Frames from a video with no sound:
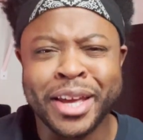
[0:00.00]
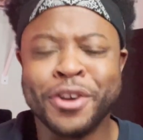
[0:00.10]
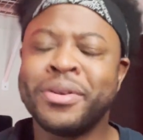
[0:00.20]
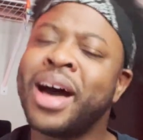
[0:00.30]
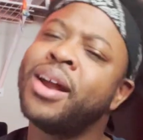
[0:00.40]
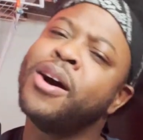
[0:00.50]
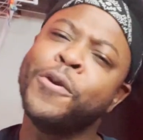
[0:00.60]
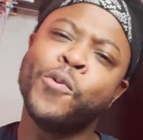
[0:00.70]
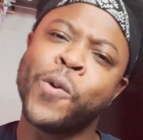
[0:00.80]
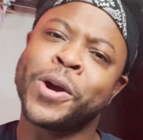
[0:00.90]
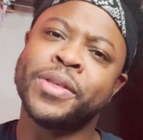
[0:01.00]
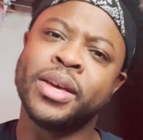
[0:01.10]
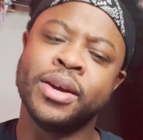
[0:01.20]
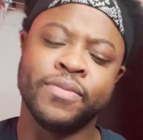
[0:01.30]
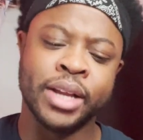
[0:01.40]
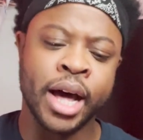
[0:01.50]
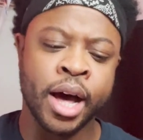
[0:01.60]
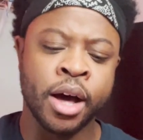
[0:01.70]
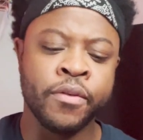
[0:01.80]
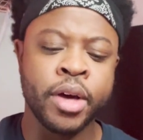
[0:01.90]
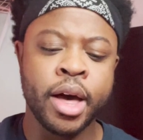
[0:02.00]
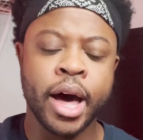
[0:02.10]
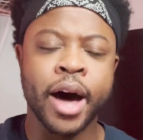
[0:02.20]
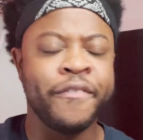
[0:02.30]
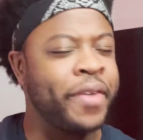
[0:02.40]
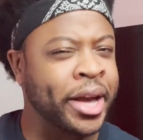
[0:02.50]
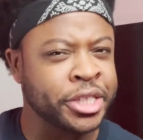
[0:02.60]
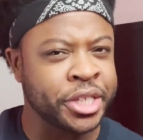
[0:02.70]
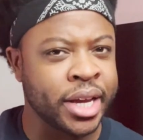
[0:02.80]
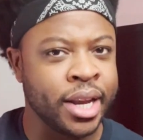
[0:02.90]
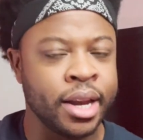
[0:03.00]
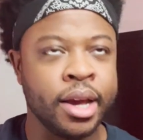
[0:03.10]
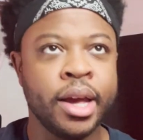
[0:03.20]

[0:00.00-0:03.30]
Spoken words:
You're not unworthy of love, affection.